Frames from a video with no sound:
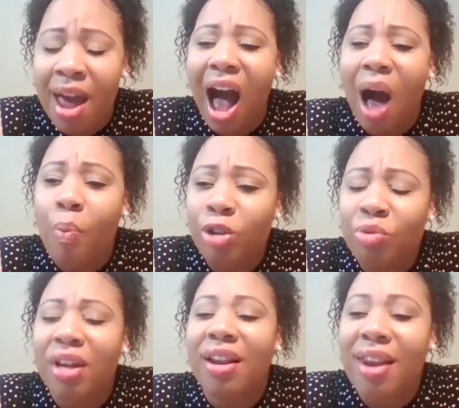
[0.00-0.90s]
I want you
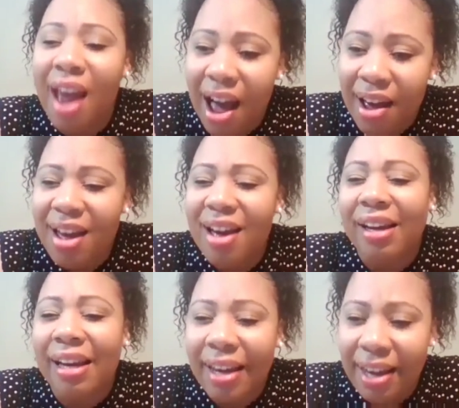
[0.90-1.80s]
to knock
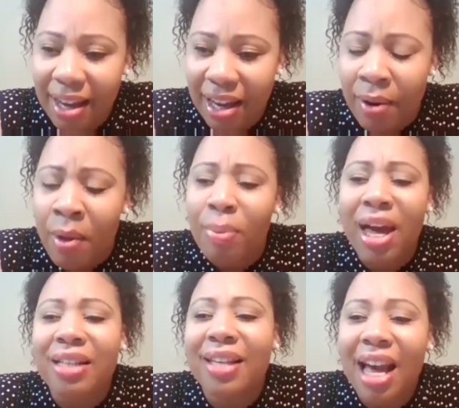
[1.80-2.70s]
again,
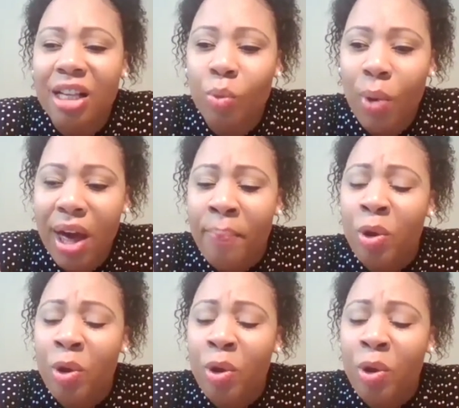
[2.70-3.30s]
because guess what?